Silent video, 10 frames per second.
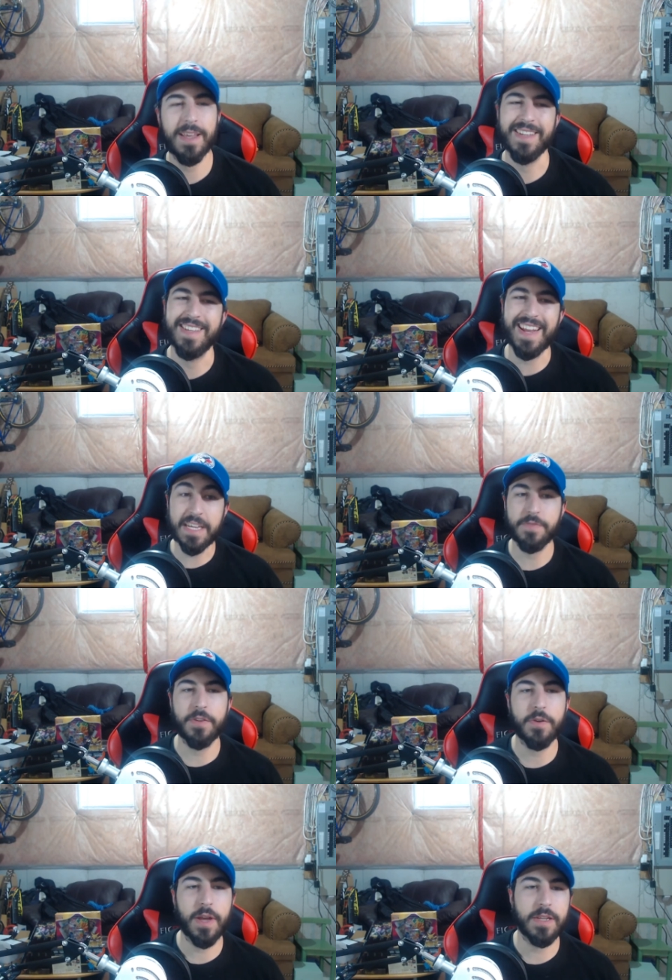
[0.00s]
In today's
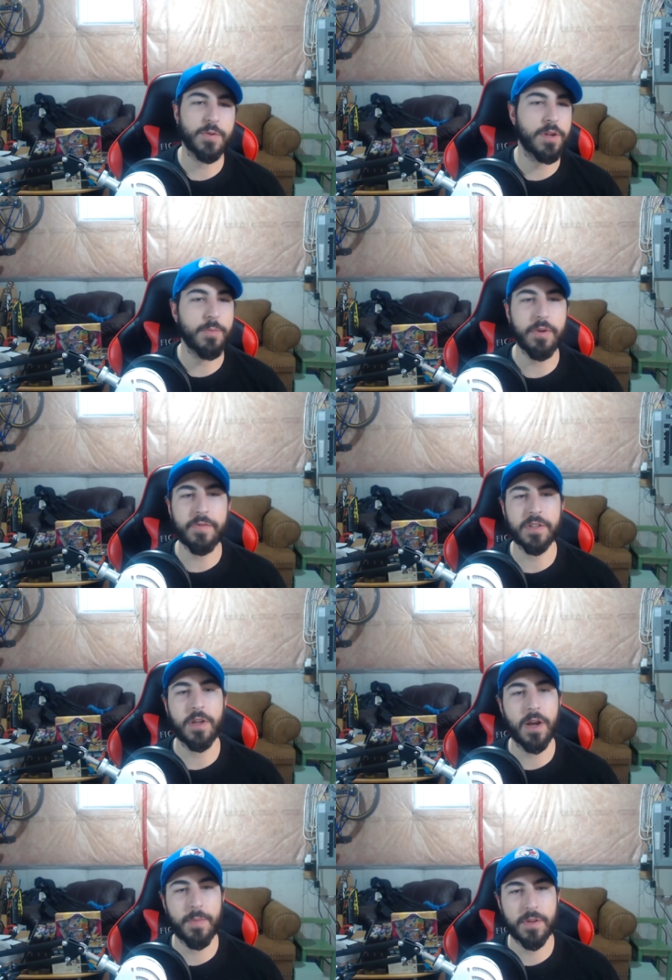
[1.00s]
video, guys, we're going to briefly
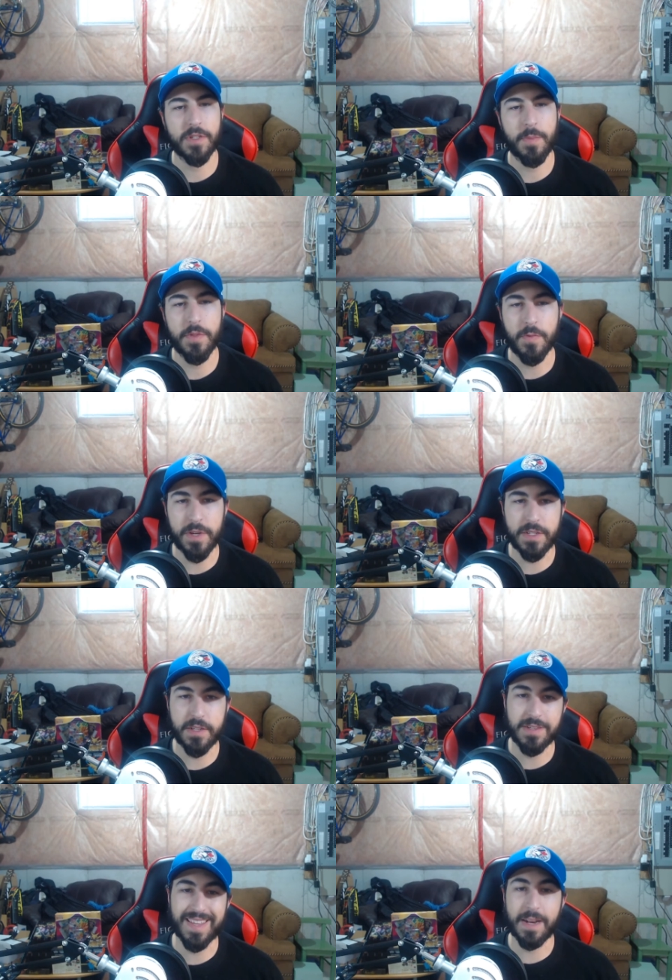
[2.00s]
talk about some of the
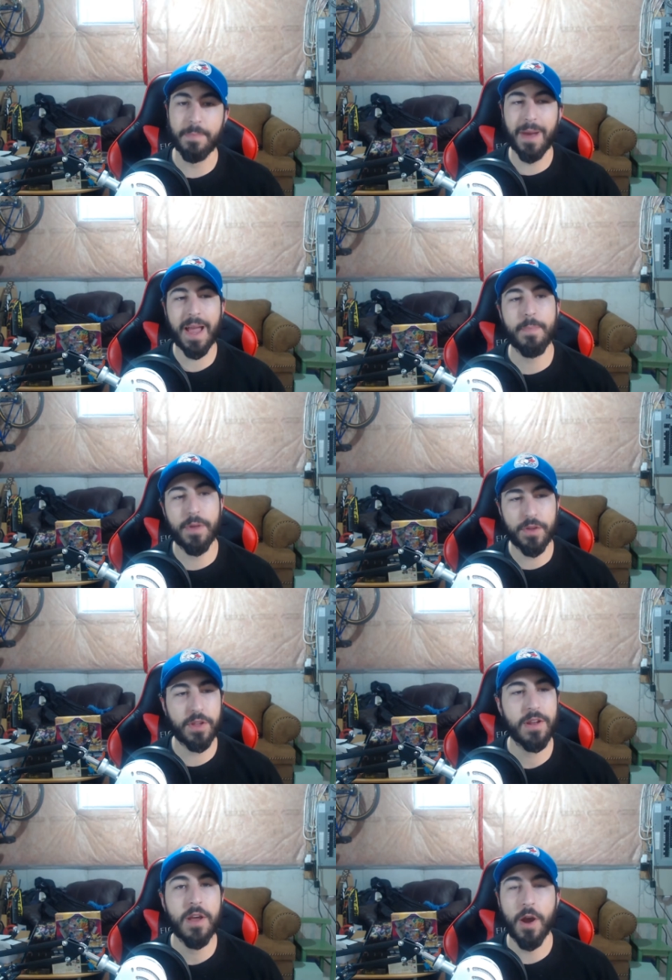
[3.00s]
reasons that, in my
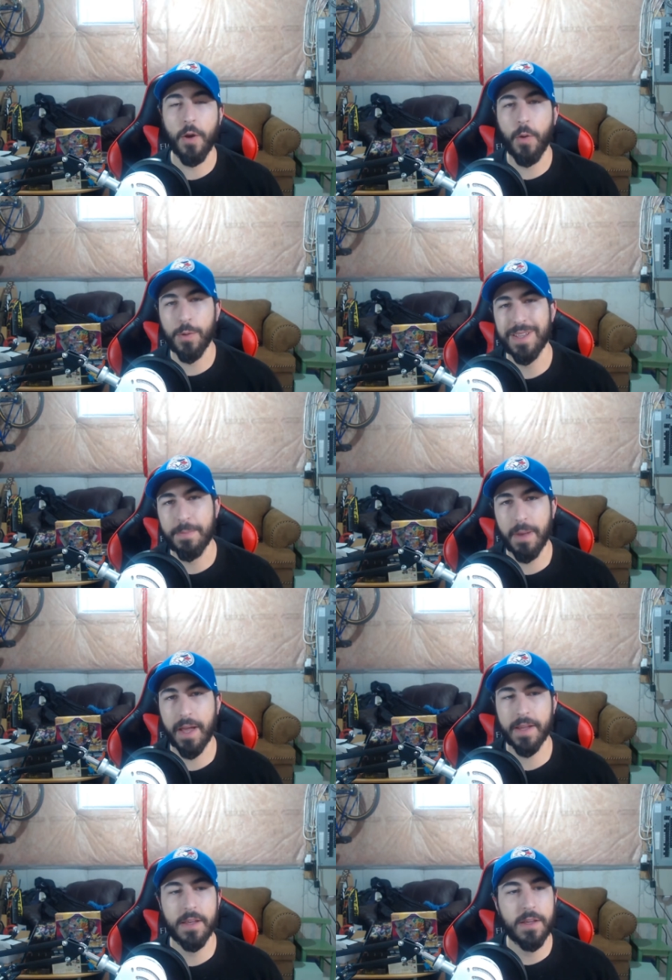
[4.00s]
opinion, are holding
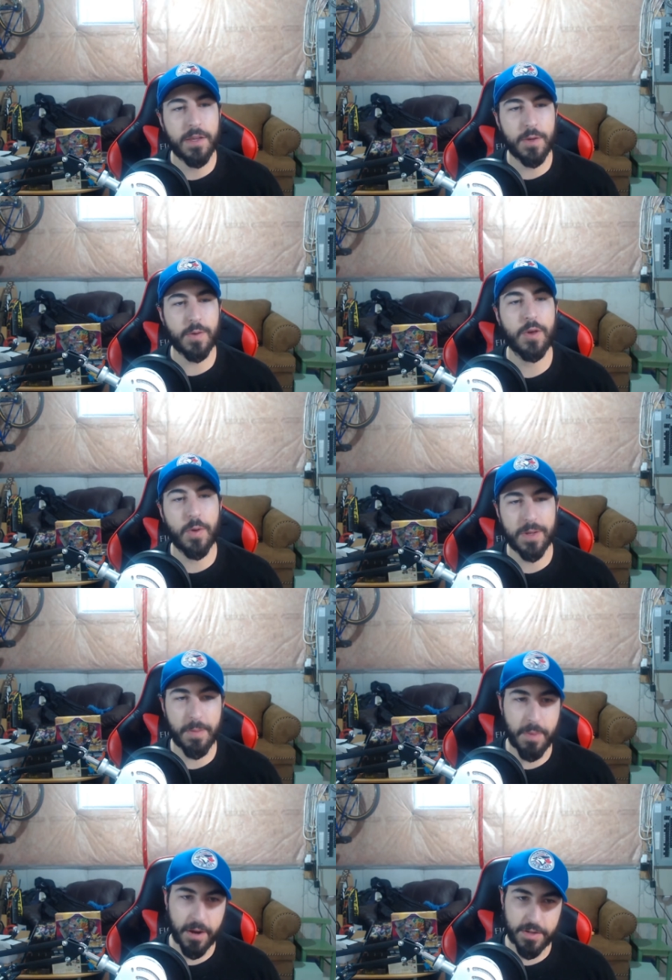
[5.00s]
back Yu-Gi-Oh in
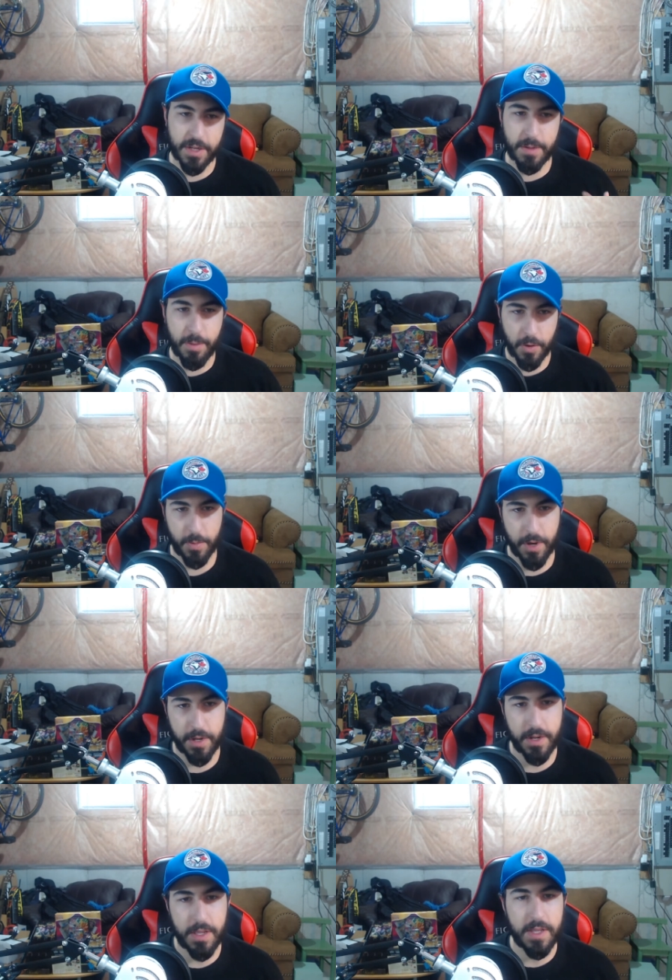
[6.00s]
comparison to Pokemon.